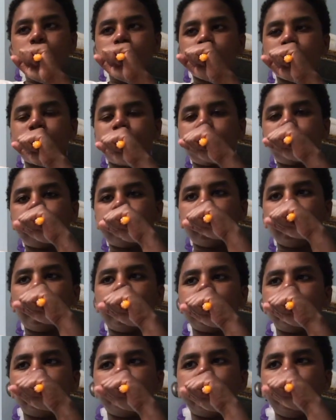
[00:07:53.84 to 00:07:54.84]
the 4
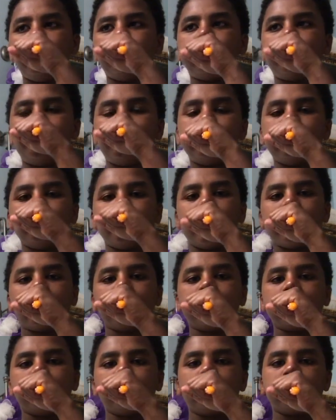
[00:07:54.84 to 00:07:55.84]
other people, like
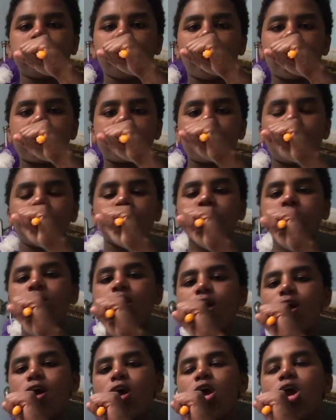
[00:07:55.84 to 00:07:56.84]
the rest of us,
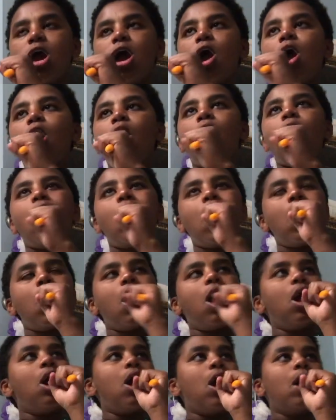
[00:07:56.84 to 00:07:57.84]
got
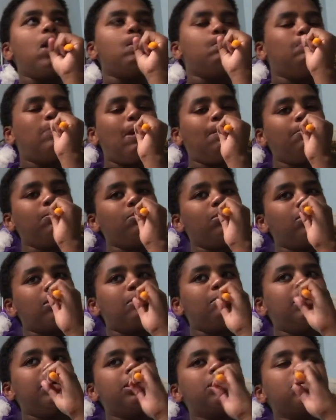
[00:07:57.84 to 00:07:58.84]
pepperoni
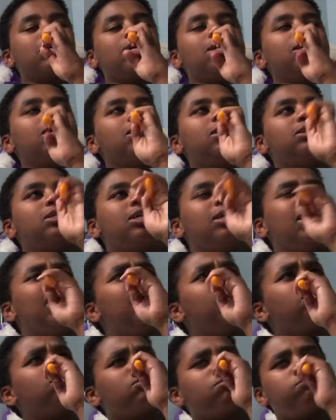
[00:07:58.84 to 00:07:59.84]
pizza. It
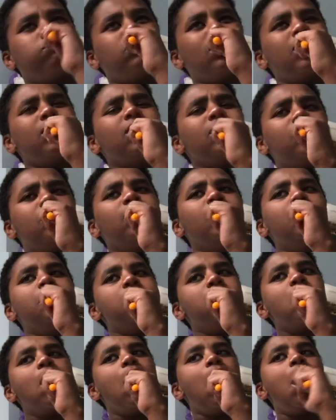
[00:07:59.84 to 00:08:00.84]
was really good.
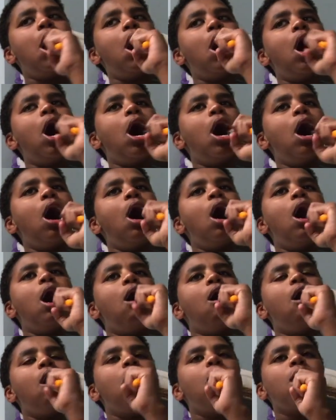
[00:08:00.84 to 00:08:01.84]

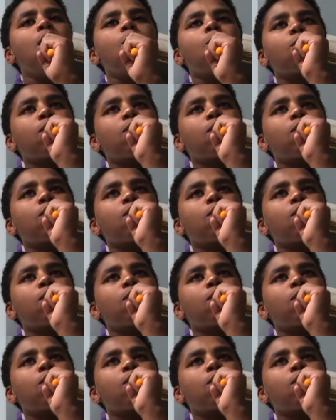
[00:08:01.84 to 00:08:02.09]
It was